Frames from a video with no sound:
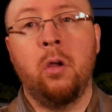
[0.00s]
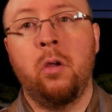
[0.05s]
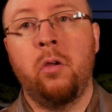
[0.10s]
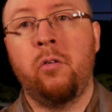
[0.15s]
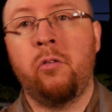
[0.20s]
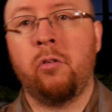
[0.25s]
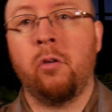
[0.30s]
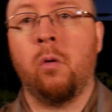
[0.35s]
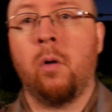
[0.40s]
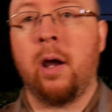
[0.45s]

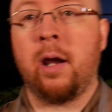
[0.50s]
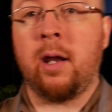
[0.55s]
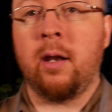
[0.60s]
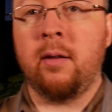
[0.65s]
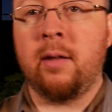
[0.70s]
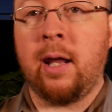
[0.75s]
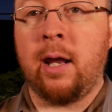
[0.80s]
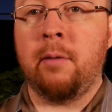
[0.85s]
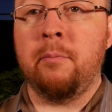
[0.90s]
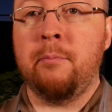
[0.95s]
so I can
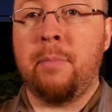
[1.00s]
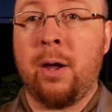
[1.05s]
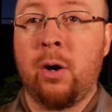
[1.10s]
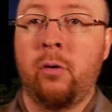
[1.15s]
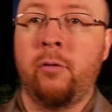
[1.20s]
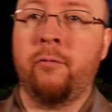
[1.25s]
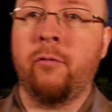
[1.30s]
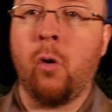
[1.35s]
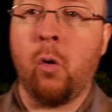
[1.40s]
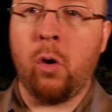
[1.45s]
take better
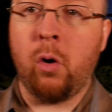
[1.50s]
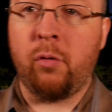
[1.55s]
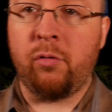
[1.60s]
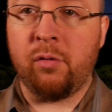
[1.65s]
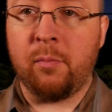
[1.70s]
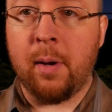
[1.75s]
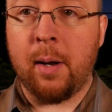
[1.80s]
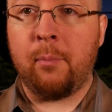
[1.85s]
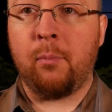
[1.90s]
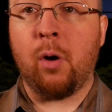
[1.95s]
photos of
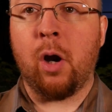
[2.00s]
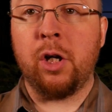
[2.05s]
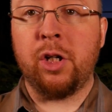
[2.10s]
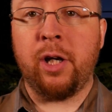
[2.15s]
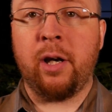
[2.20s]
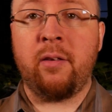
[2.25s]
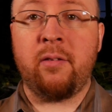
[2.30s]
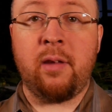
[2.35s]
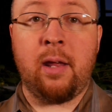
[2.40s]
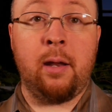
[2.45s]
my
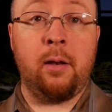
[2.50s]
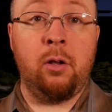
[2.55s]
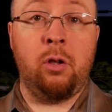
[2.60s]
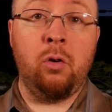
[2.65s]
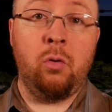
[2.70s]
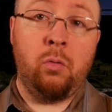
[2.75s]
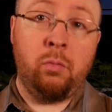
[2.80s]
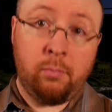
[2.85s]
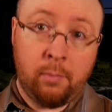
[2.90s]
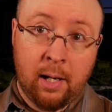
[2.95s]
projects and
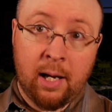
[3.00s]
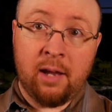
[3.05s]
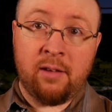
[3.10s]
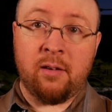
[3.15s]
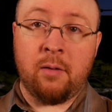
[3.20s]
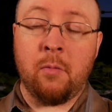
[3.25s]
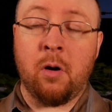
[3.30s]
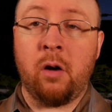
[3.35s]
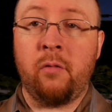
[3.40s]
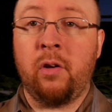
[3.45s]
do
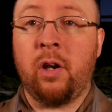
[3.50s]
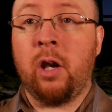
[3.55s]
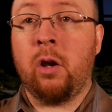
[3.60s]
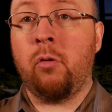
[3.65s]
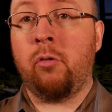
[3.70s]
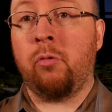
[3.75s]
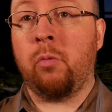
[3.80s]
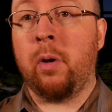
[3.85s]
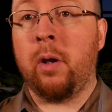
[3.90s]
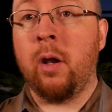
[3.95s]
ASMR
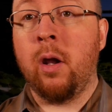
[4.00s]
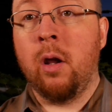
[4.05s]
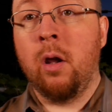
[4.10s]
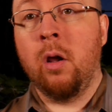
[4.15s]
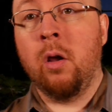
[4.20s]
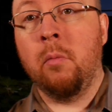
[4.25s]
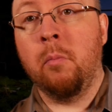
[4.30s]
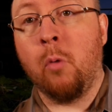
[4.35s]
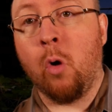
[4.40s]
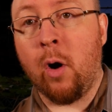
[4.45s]
videos with
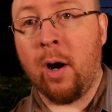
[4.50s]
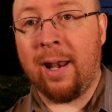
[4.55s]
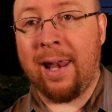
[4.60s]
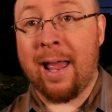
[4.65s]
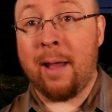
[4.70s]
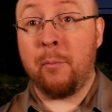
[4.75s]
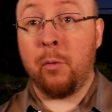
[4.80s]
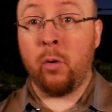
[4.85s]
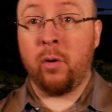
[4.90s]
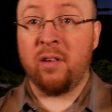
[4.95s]
more
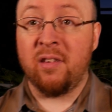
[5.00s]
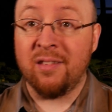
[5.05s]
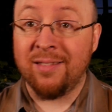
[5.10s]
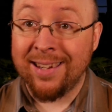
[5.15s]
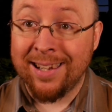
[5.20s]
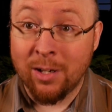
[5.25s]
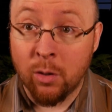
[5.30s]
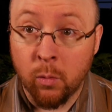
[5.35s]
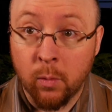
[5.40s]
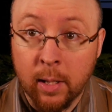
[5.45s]
elaborate
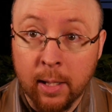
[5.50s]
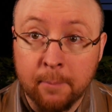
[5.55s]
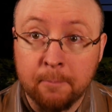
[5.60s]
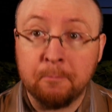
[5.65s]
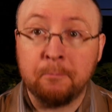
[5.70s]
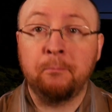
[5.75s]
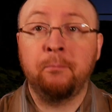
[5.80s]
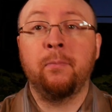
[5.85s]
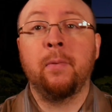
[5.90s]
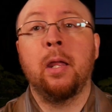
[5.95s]
scenery.
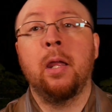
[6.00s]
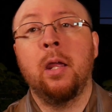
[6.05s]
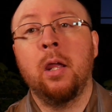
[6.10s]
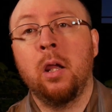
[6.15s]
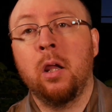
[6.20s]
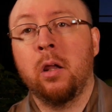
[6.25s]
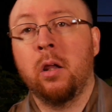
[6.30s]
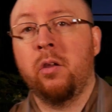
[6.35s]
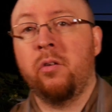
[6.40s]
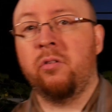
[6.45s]

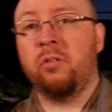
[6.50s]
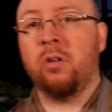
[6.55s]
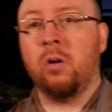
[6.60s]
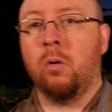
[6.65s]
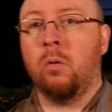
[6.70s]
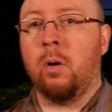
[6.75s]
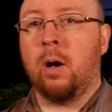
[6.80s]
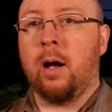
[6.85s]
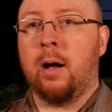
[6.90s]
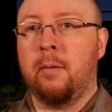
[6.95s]

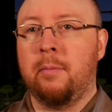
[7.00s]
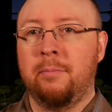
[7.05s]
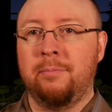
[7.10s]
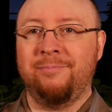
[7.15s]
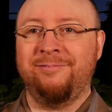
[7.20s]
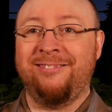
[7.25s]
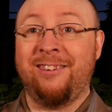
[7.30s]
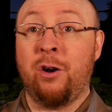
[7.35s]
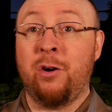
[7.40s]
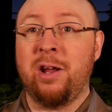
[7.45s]
So
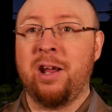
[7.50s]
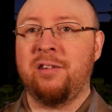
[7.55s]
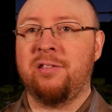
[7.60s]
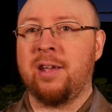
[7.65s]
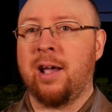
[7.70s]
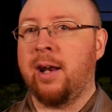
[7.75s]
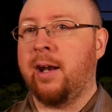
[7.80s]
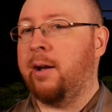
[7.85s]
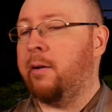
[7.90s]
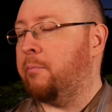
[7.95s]
very
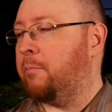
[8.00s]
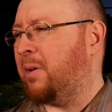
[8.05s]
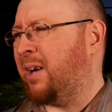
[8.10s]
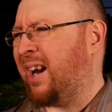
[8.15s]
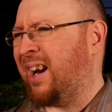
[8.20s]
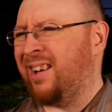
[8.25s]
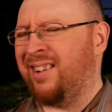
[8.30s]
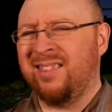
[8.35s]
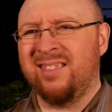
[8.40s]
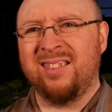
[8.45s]
exciting, but
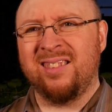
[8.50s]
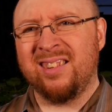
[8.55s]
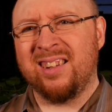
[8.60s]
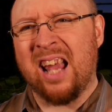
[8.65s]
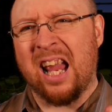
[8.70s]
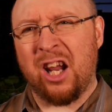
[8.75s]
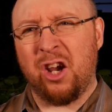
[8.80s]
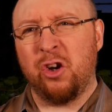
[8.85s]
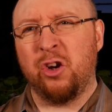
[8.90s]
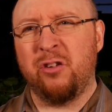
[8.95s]

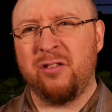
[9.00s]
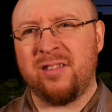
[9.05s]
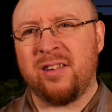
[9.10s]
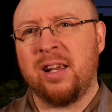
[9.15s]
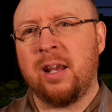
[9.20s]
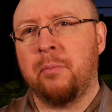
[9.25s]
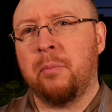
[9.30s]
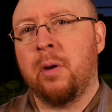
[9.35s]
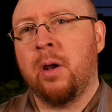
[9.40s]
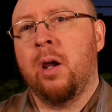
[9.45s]
I couldn't
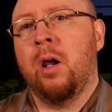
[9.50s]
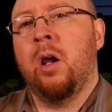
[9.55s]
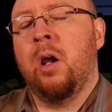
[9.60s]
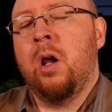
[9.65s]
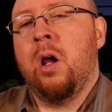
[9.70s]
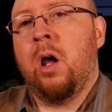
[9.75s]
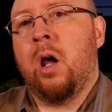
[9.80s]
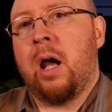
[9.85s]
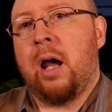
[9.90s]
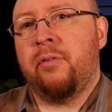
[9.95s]
sleep
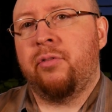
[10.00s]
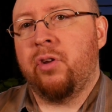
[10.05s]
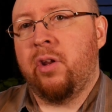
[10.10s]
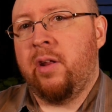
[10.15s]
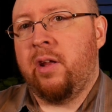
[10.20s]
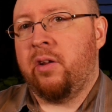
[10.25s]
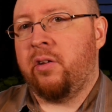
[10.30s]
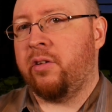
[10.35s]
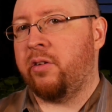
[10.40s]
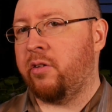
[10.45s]
after
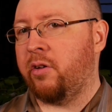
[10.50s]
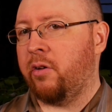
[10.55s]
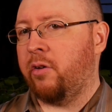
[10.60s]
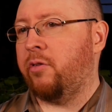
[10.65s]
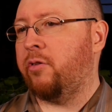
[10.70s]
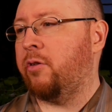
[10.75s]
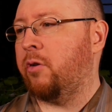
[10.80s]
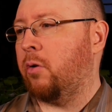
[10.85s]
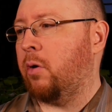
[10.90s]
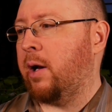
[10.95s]
this,
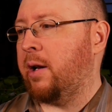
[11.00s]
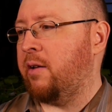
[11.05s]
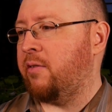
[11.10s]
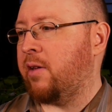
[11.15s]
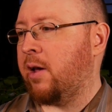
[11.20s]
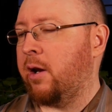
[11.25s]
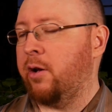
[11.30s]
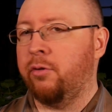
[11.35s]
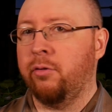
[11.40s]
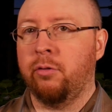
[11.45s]
so I
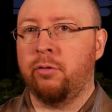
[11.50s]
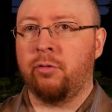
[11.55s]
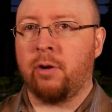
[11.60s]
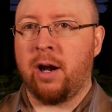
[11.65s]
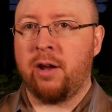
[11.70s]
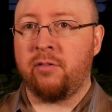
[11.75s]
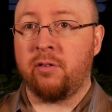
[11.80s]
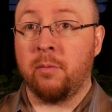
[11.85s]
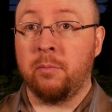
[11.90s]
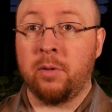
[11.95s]
decided to try
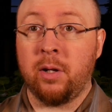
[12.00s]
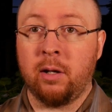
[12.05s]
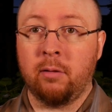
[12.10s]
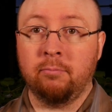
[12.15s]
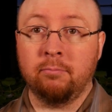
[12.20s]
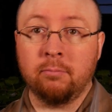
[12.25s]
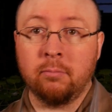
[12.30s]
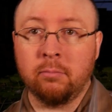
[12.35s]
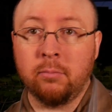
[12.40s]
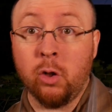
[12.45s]
something
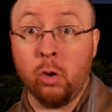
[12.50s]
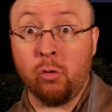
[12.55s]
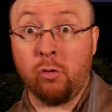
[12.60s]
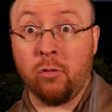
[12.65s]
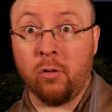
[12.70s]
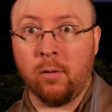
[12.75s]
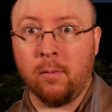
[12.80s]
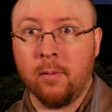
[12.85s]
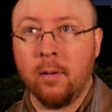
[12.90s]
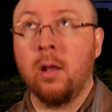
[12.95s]

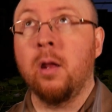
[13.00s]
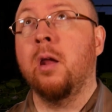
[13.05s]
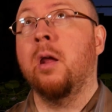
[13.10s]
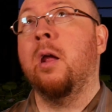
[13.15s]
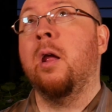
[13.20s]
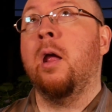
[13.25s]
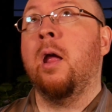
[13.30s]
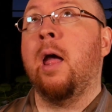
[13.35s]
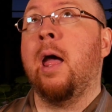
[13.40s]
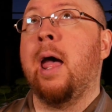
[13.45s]
useful
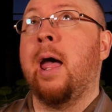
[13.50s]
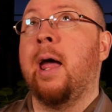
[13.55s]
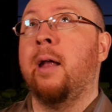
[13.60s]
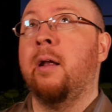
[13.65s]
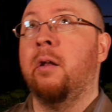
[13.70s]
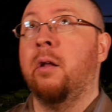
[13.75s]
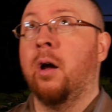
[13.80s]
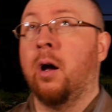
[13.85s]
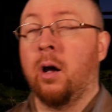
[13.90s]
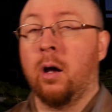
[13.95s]

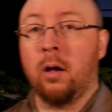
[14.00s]
and